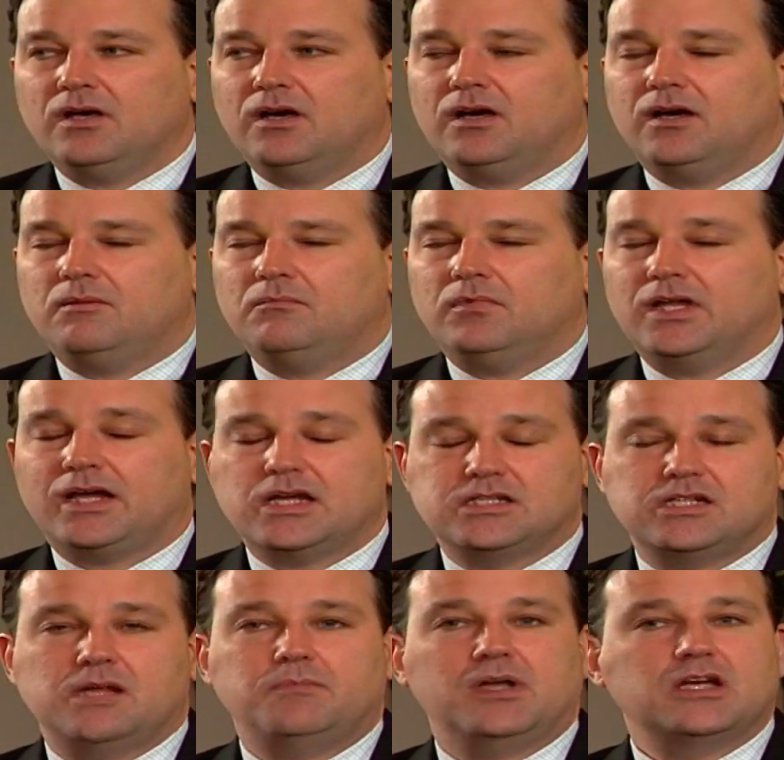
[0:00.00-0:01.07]
Like I
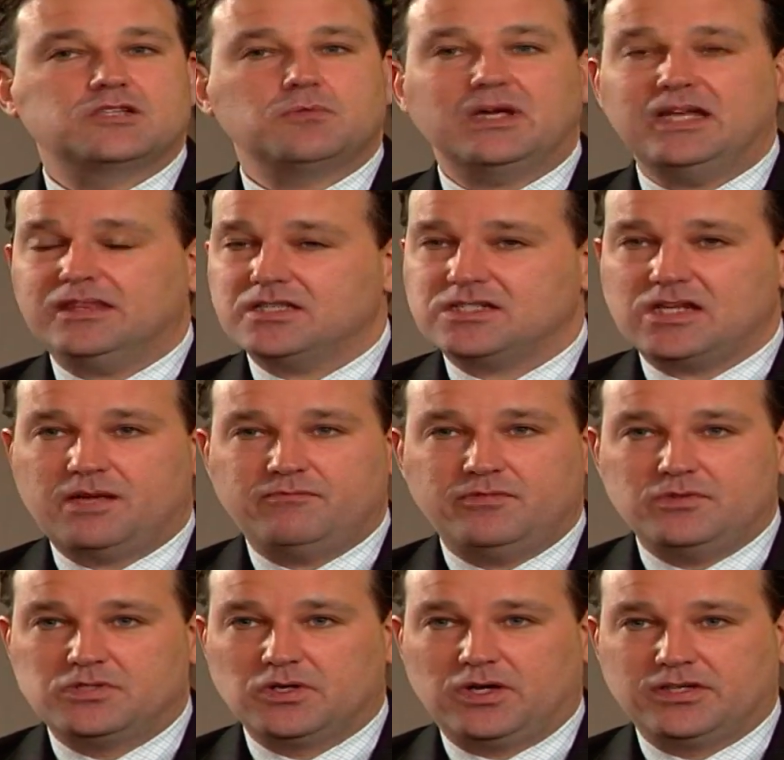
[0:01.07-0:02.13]
said, because we eat the same
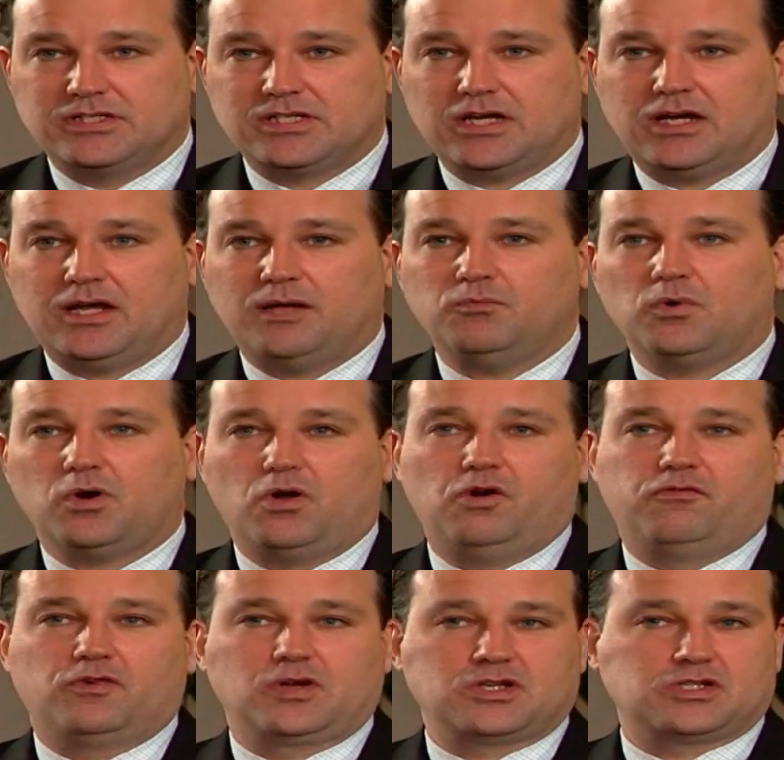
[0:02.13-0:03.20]
foods all the time, we're
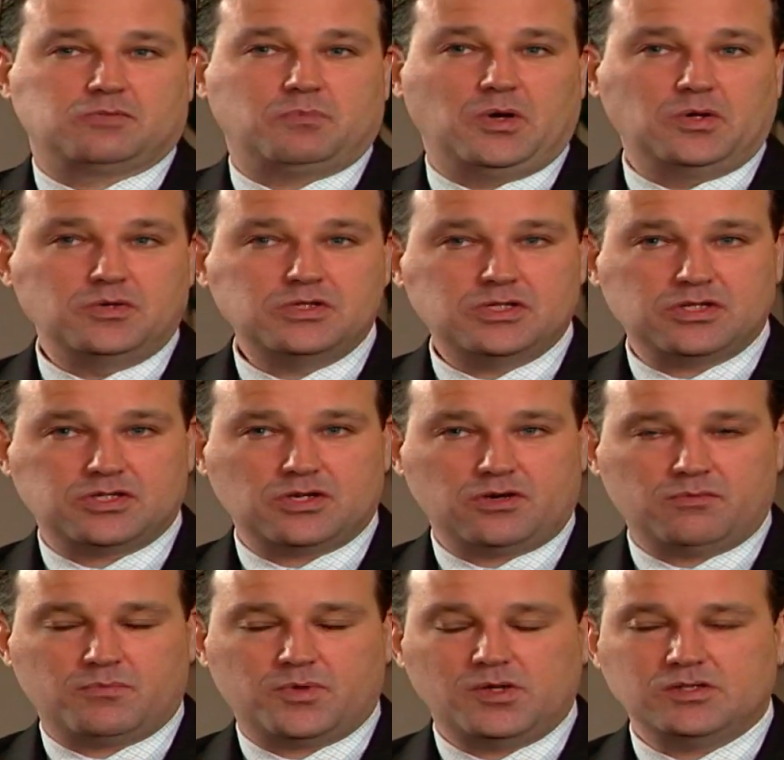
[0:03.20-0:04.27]
overexposed to
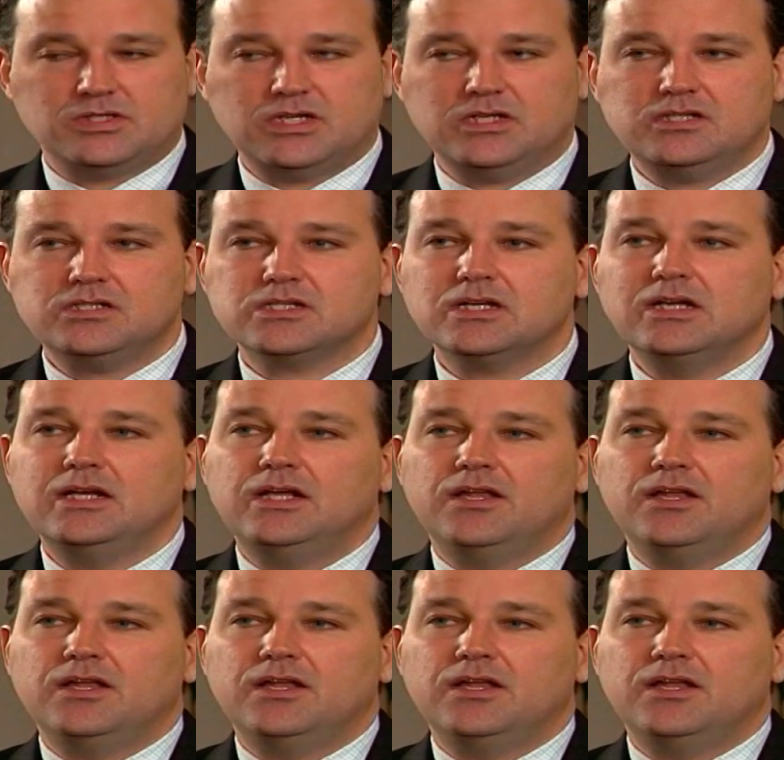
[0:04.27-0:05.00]
certain proteins.